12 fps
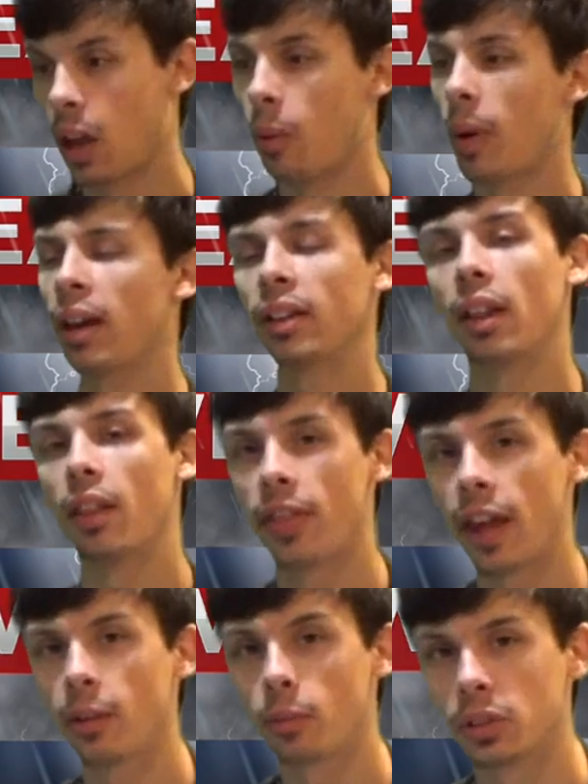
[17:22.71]
Well,
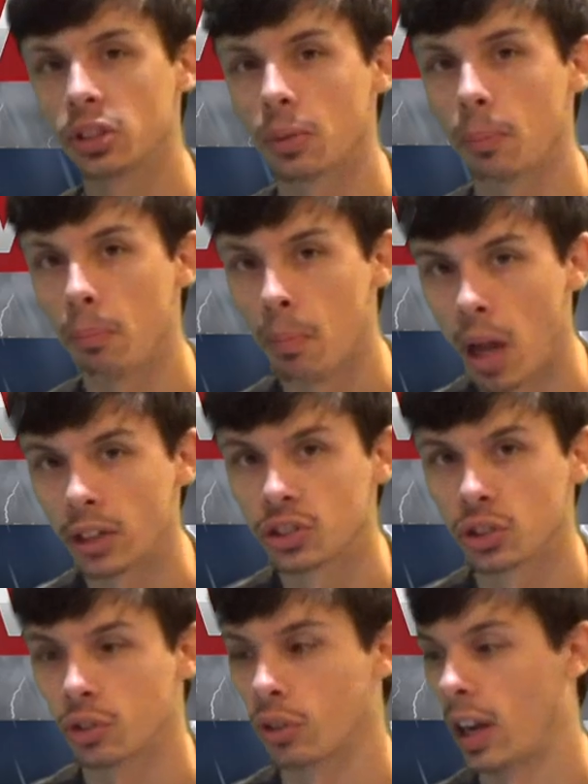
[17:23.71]
that was
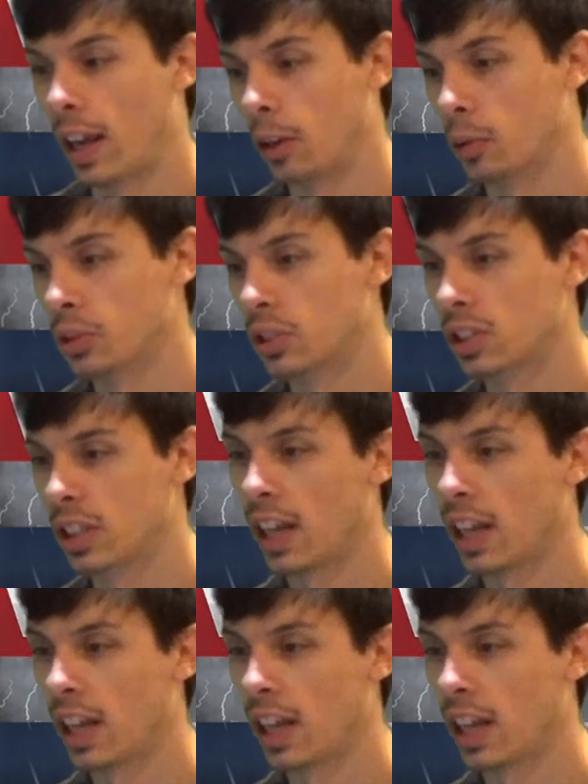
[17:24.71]
Monster House.